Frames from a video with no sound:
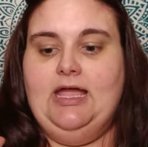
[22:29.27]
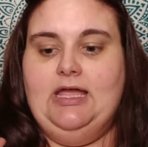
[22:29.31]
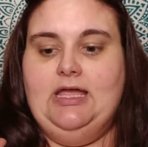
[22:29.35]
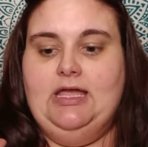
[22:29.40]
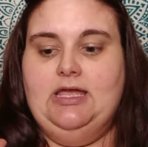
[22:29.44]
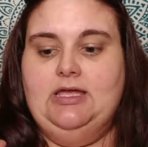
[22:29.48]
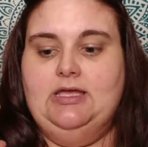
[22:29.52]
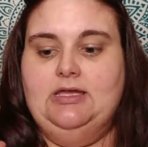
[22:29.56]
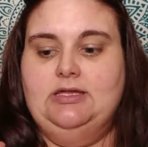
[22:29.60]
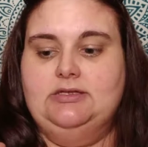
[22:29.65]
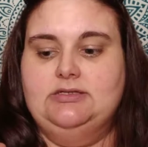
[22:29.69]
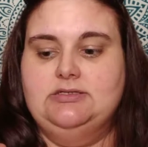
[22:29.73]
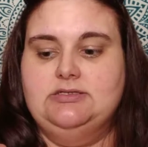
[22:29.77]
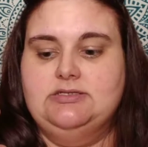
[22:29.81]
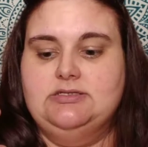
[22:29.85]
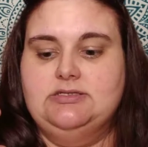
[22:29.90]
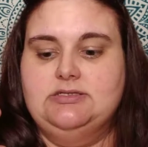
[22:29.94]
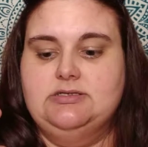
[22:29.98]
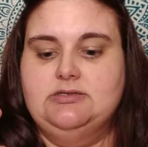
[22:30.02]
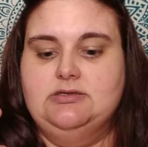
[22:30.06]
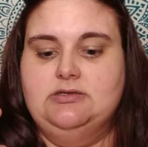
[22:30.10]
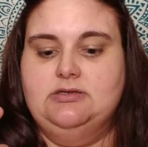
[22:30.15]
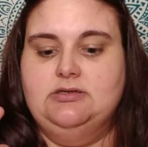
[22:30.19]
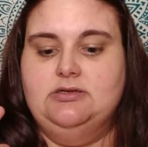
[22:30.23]
and
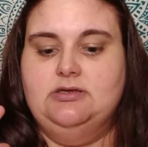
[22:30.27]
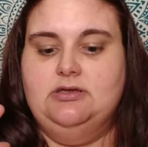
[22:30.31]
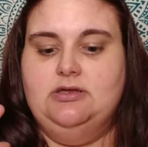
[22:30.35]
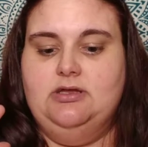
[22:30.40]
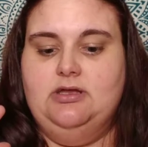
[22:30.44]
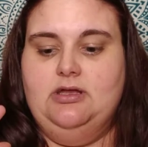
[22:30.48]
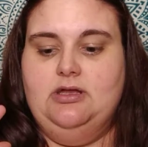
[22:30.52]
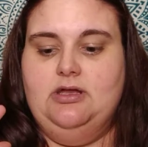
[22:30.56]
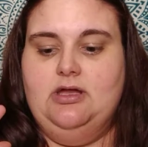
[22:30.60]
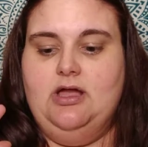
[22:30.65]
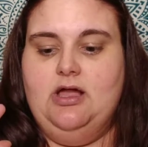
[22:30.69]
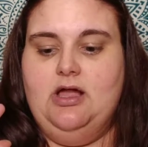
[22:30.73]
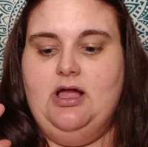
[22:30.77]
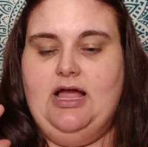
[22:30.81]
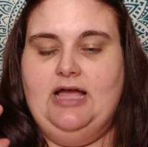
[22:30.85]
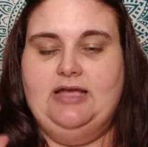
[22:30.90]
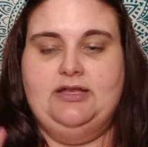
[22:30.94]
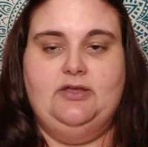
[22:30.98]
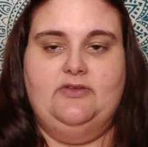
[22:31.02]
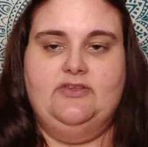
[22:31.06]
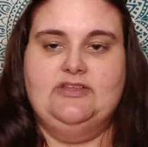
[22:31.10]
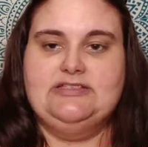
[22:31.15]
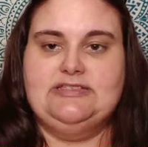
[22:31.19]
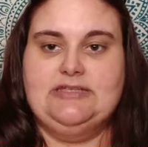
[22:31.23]

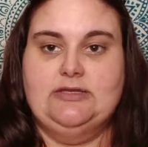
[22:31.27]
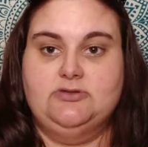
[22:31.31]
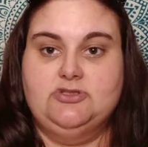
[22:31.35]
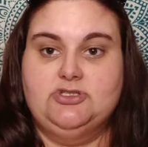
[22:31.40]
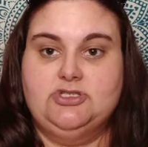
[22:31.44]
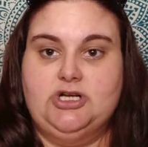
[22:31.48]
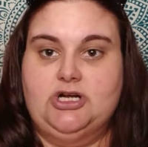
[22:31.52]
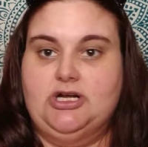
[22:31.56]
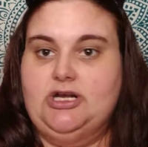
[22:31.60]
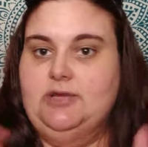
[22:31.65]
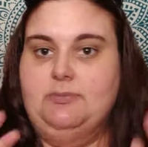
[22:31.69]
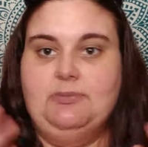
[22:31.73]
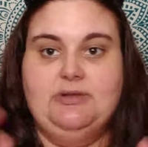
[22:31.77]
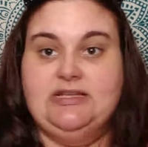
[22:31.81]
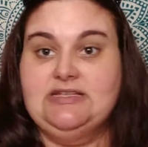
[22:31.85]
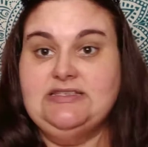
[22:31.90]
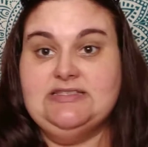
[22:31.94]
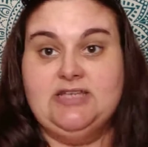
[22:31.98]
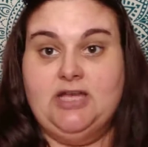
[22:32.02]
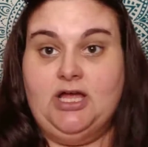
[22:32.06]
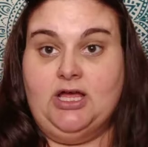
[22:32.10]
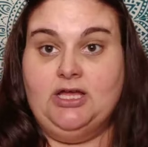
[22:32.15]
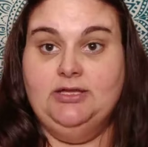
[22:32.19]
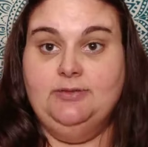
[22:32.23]
I know that sounds dirty,
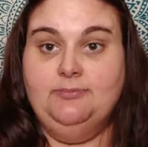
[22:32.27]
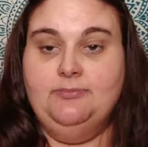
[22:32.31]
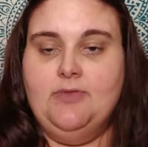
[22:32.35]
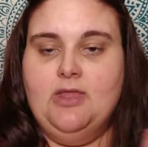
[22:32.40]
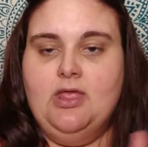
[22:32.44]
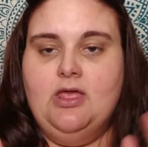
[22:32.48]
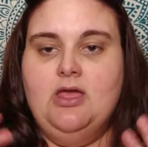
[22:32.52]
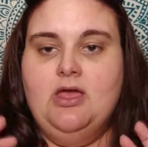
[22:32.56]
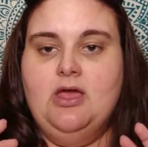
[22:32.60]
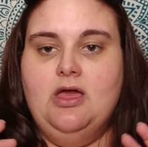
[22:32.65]
but it's not.